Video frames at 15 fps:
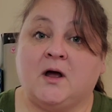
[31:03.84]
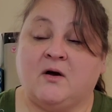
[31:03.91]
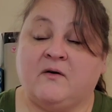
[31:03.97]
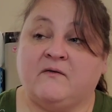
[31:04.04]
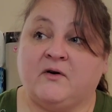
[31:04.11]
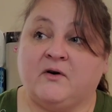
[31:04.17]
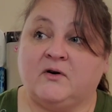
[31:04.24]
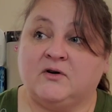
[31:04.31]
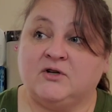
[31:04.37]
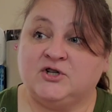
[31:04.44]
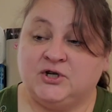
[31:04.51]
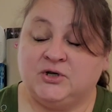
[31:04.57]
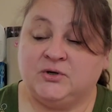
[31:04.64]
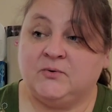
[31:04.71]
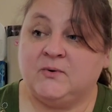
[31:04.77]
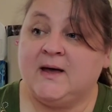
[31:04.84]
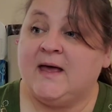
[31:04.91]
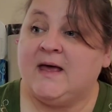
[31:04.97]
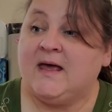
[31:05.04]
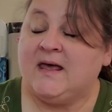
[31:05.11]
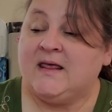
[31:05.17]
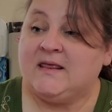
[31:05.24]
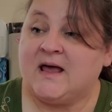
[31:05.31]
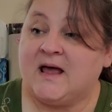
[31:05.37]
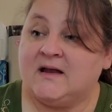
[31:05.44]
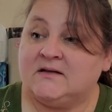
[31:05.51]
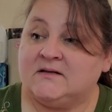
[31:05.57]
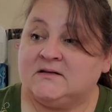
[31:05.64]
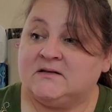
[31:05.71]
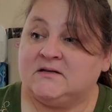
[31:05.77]
over two.
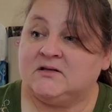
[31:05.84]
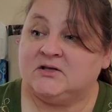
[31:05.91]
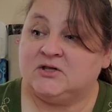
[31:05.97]
That's